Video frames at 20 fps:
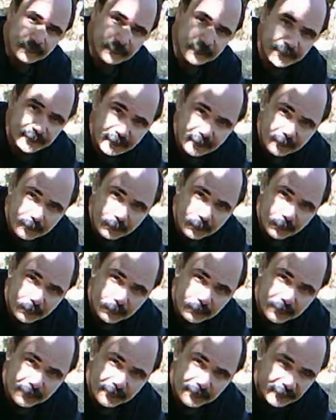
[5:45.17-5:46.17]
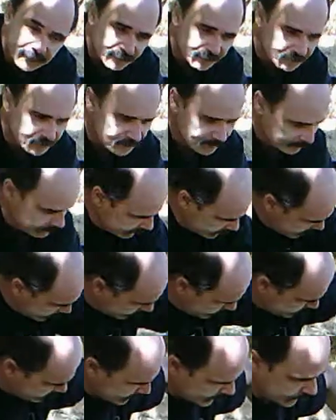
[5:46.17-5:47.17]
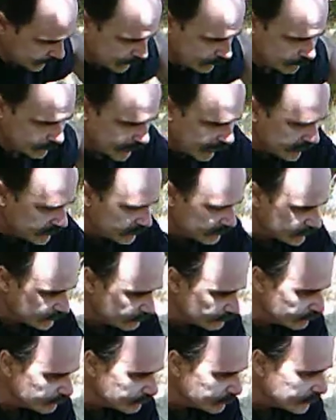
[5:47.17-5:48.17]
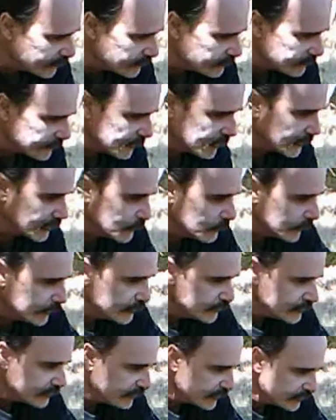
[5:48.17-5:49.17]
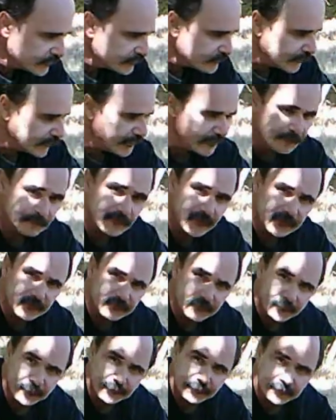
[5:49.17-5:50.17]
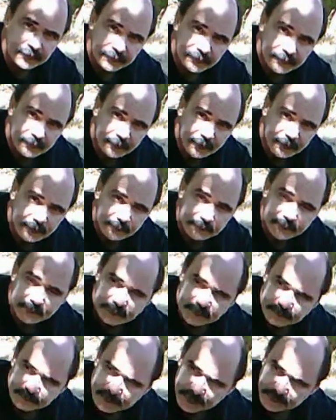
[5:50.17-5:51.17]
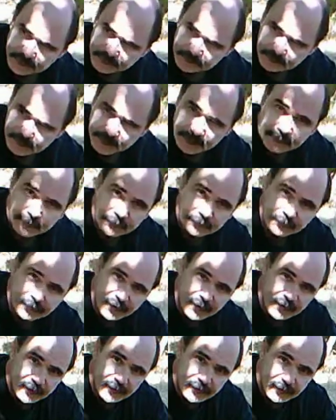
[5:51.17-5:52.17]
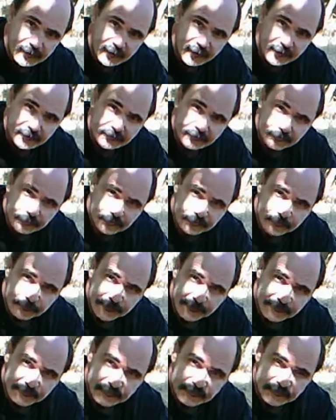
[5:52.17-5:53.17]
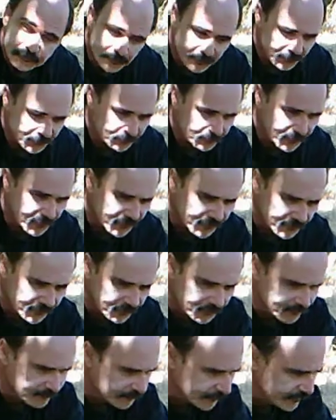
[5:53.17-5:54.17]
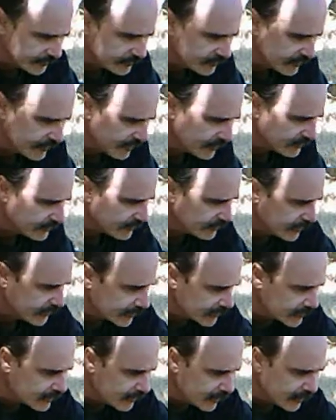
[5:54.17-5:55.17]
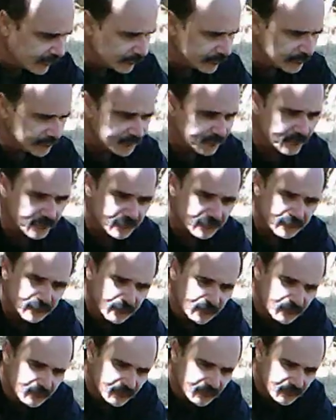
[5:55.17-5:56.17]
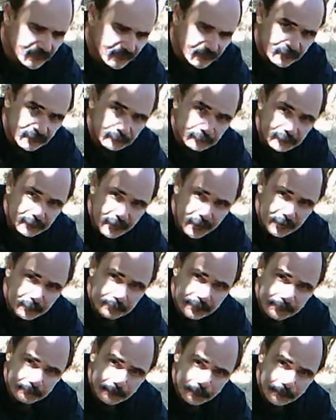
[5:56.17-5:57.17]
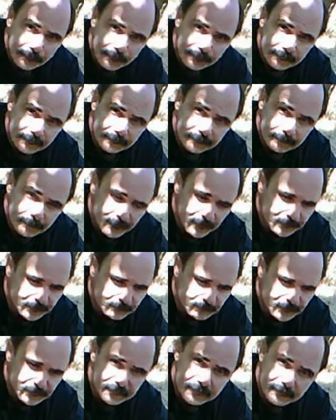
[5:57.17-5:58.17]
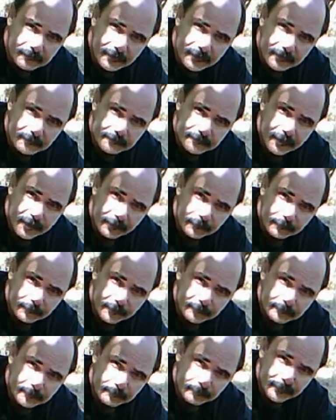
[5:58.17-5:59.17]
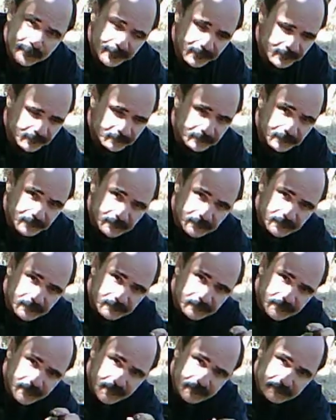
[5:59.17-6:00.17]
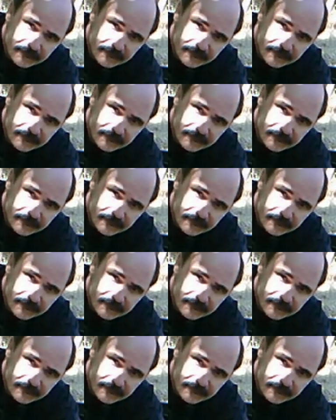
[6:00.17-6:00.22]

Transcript: and it got a hole in it. So I just filled it with screen my soil. If you see my other videos, I do screen the soil around here because it has a lot of cobbles in it. A lot of people wonder, well, you must have lived on a riverbed if you have a